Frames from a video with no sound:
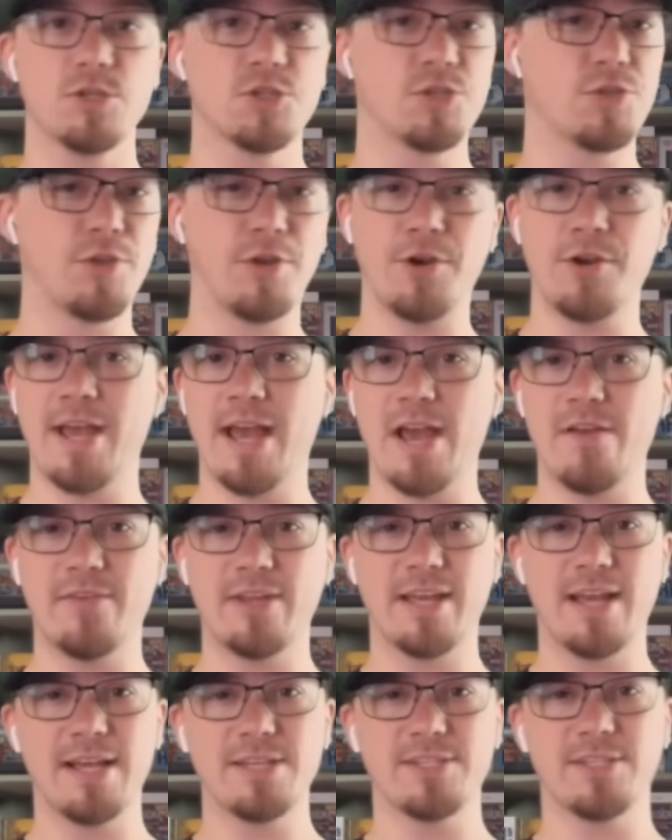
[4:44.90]
So there you have
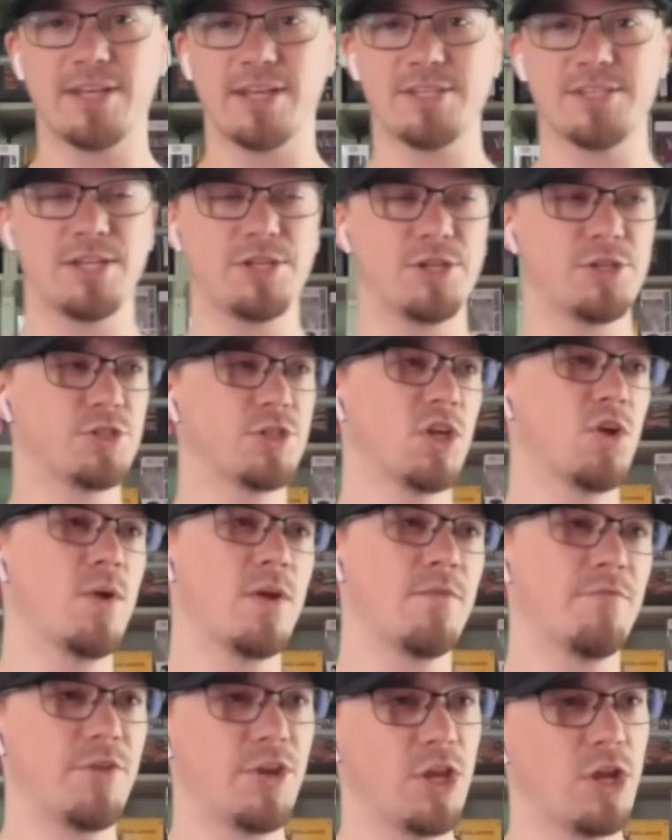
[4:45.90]
it, guys. Like I said, just a
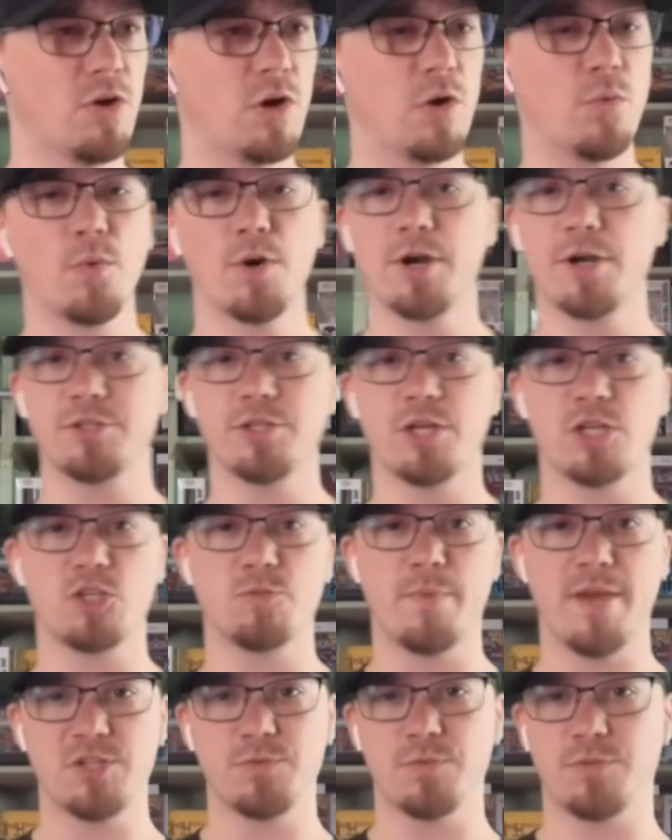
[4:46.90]
quick video. I wanted to
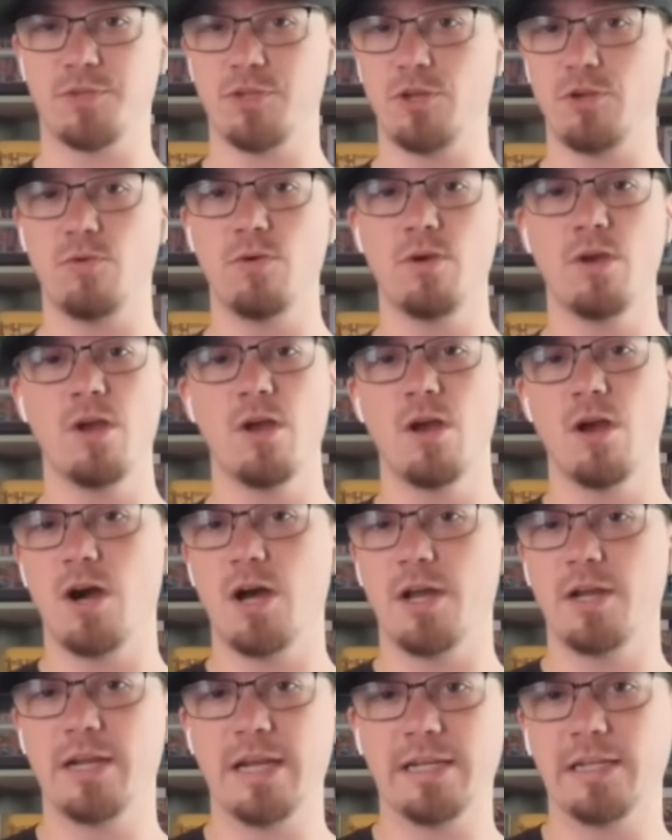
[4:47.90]
touch base with you
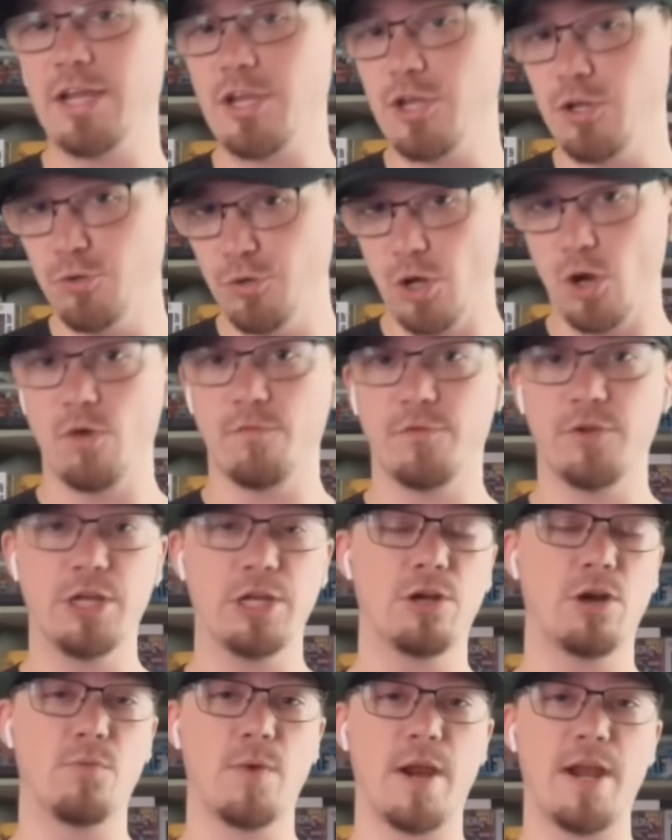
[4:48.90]
on and let you know, if you
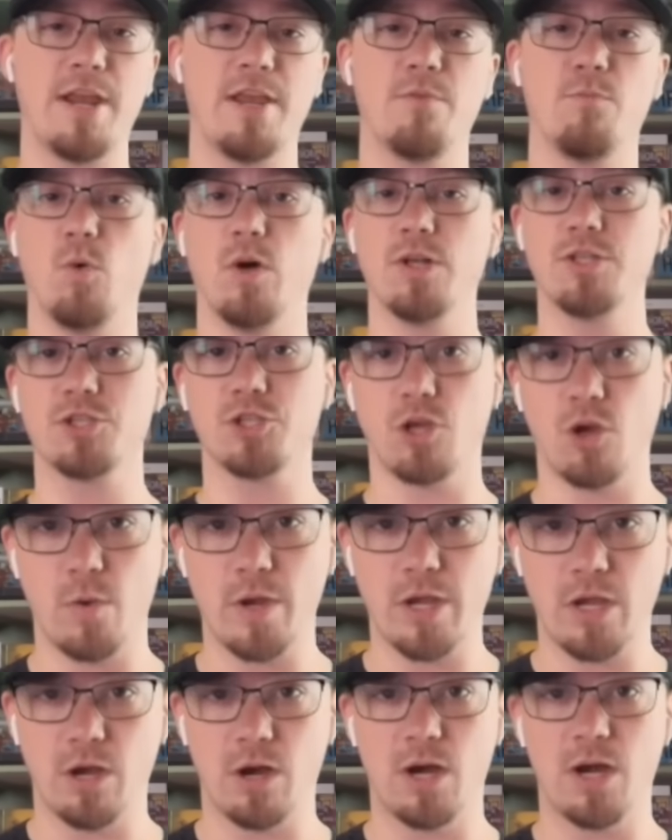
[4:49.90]
didn't already, what's
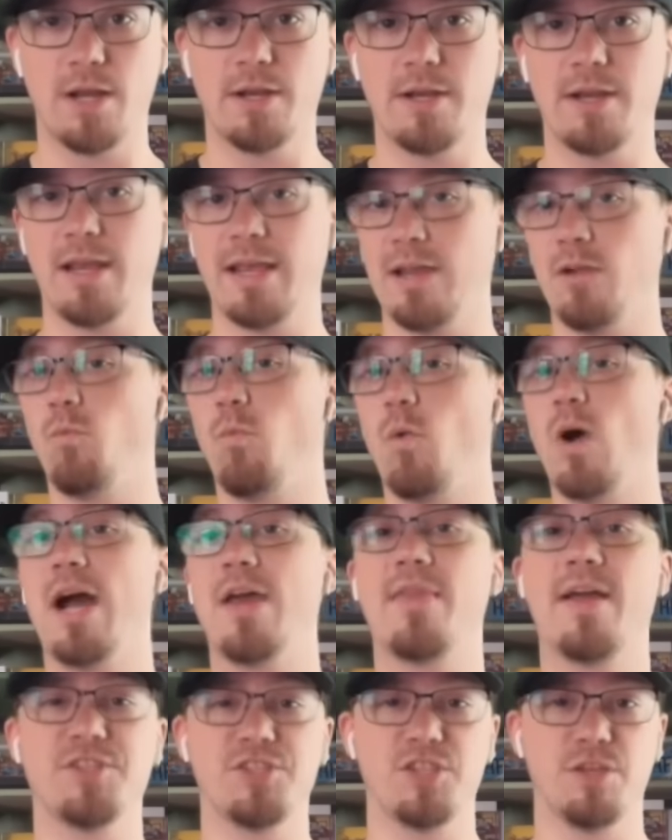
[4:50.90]
going on and
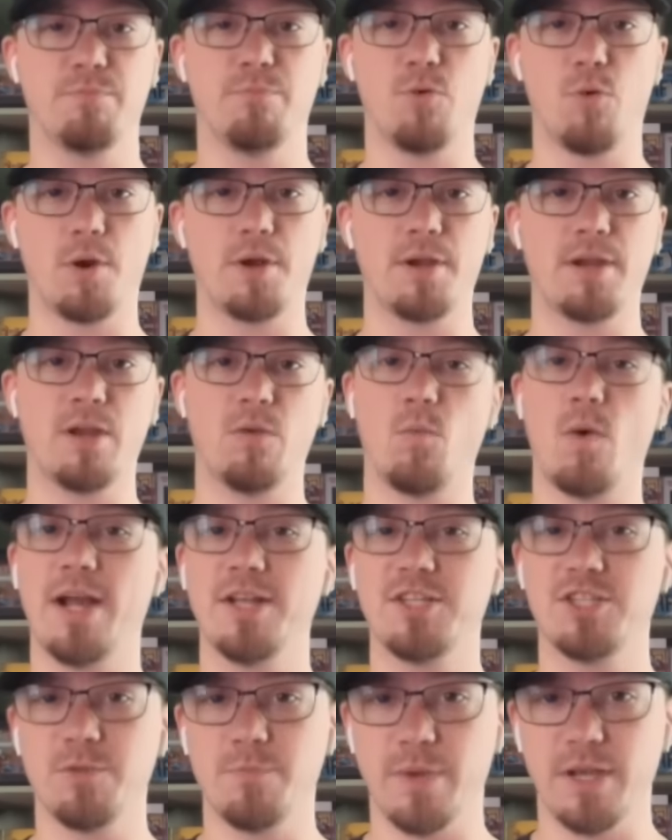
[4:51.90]
why that's important and
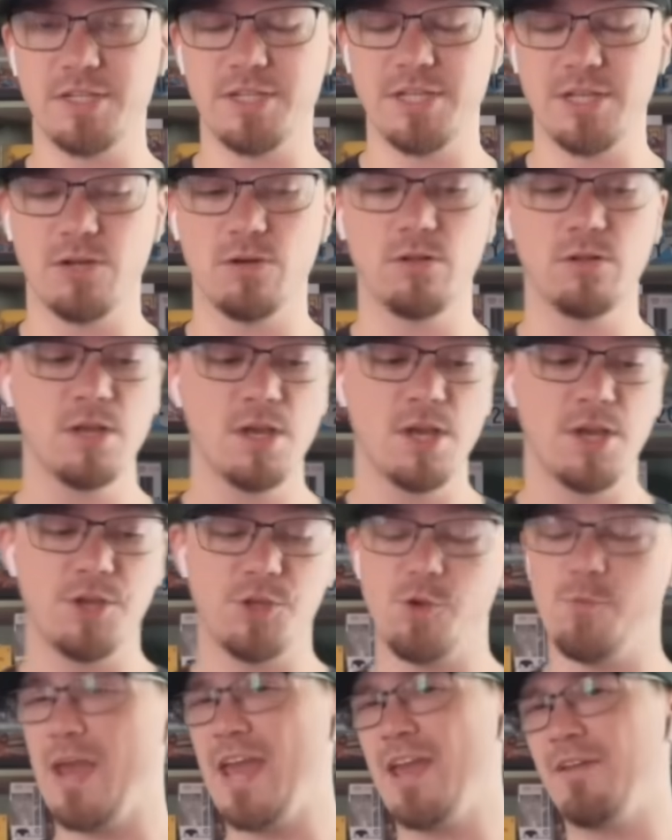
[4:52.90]
why it's a big deal.
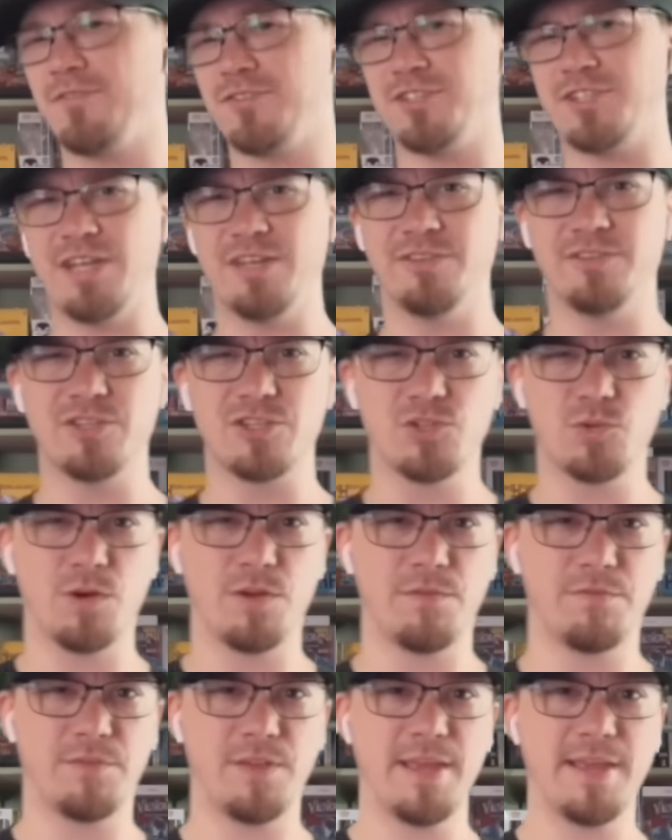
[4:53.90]
You may have seen this
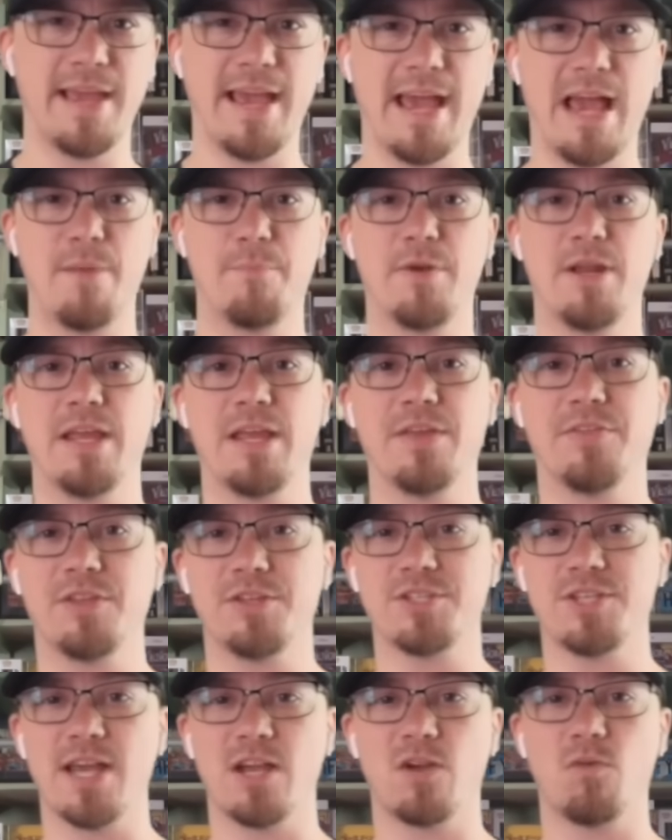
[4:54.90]
sort of thing happening in
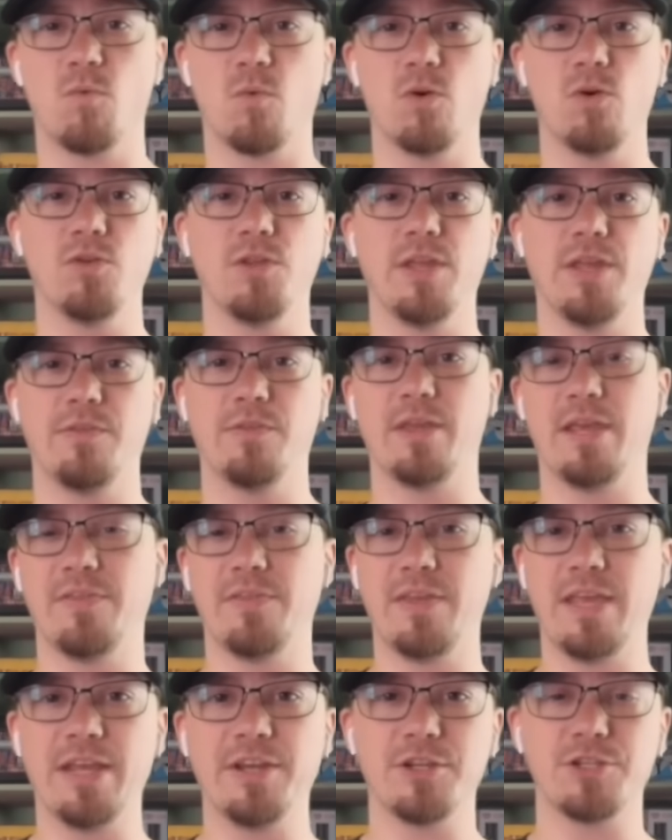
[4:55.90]
the tech world and
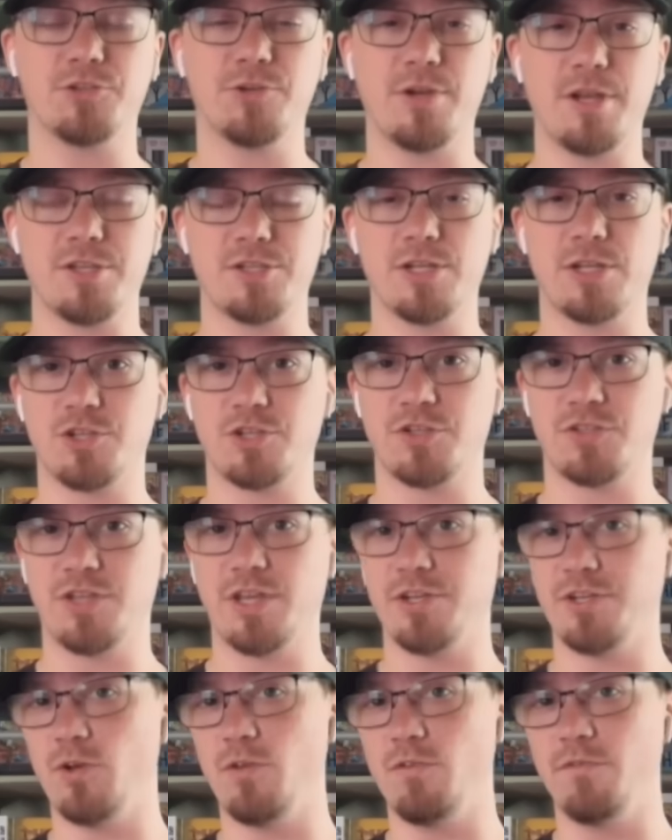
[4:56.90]
in the industries such as
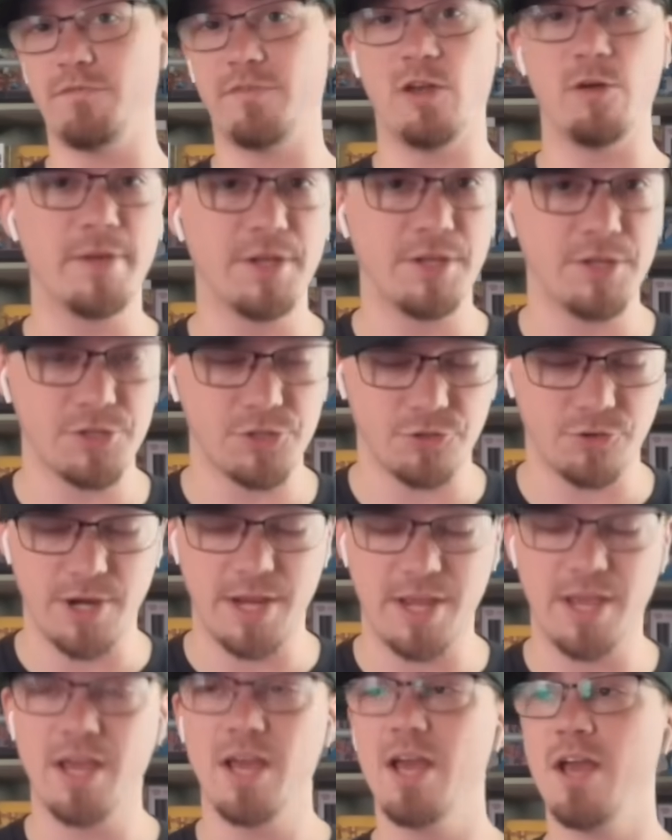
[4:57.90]
the adult film
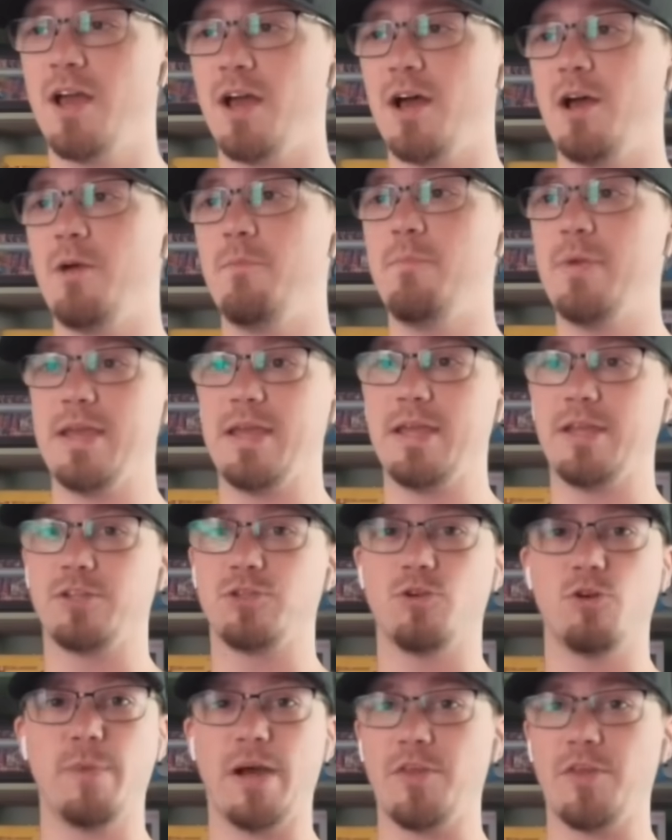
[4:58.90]
industry, being
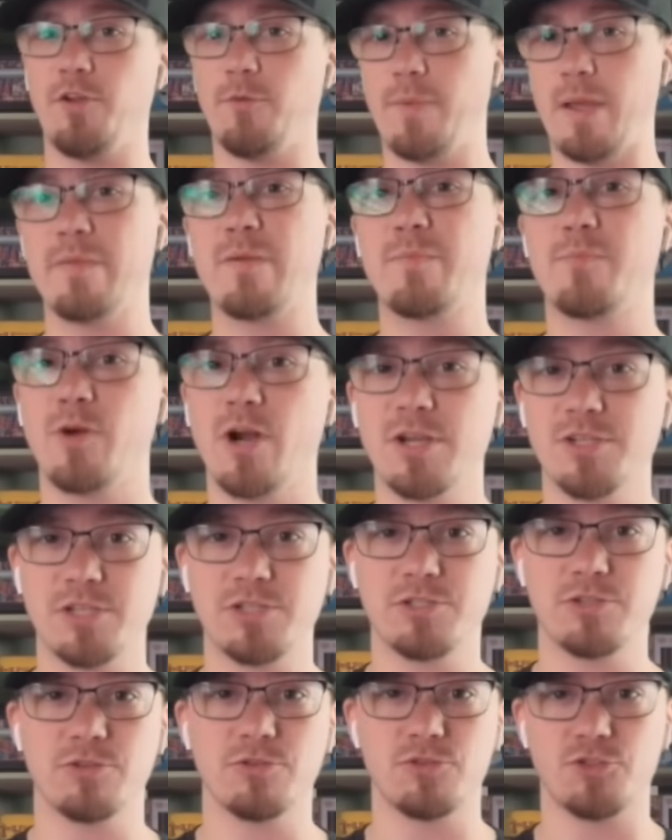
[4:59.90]
told by their payment
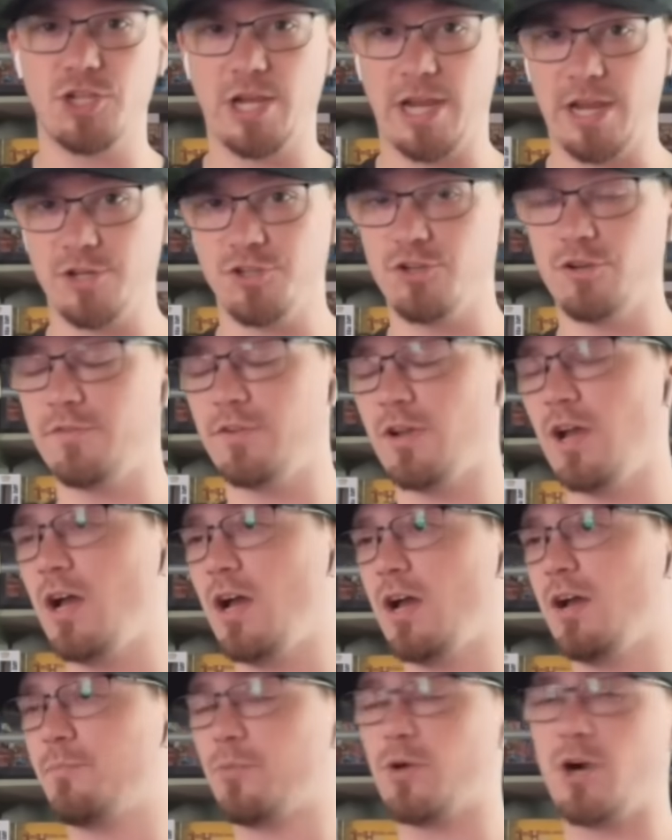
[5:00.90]
processors, change your
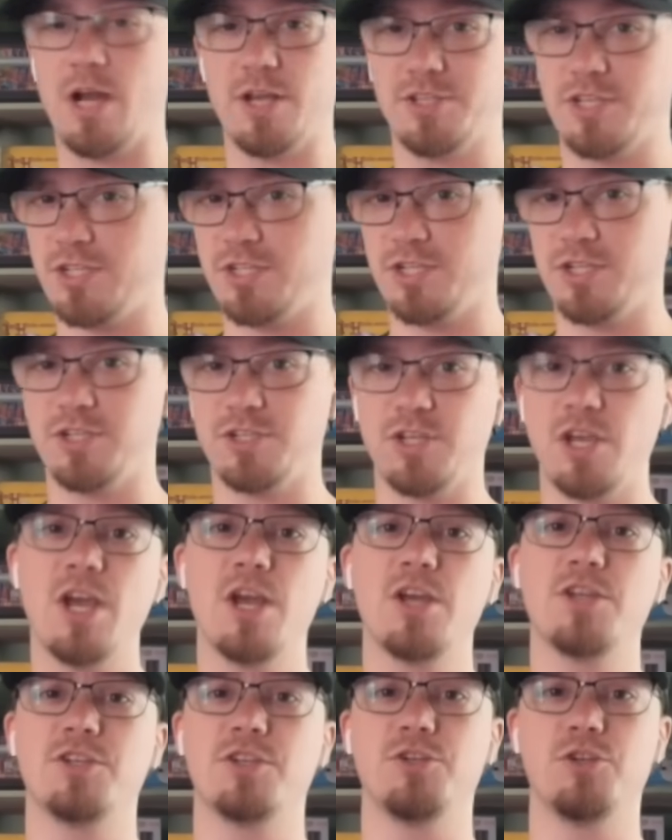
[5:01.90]
processes
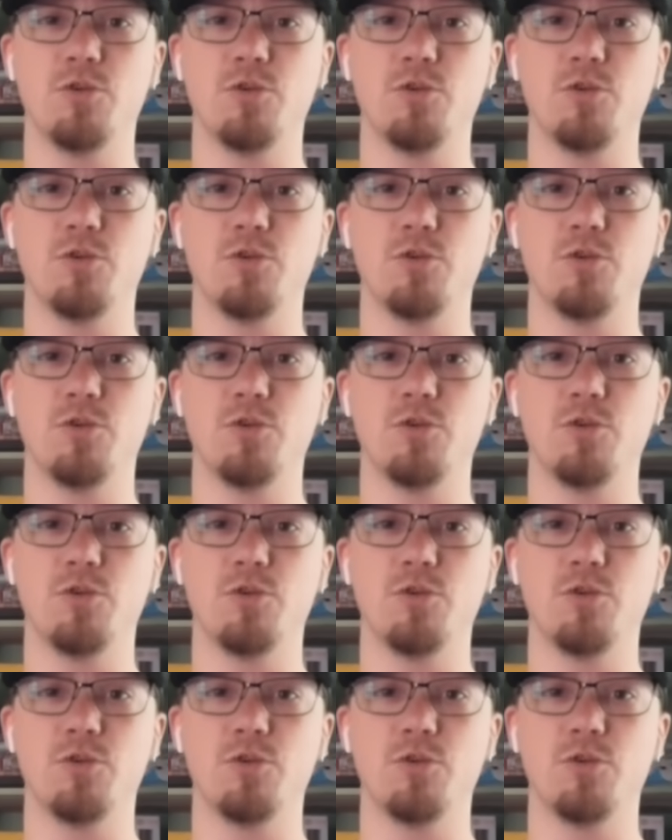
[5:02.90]
to